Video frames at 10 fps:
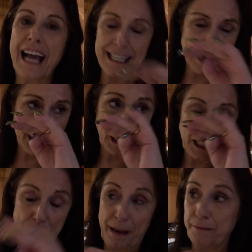Yes, I
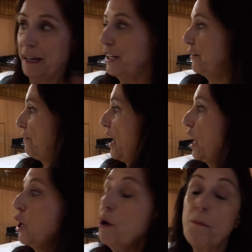did mean your
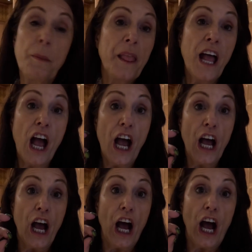fare.
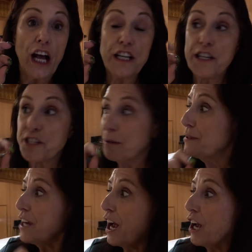
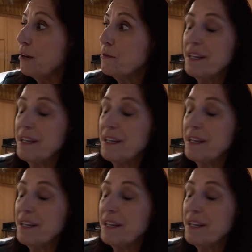Sometimes,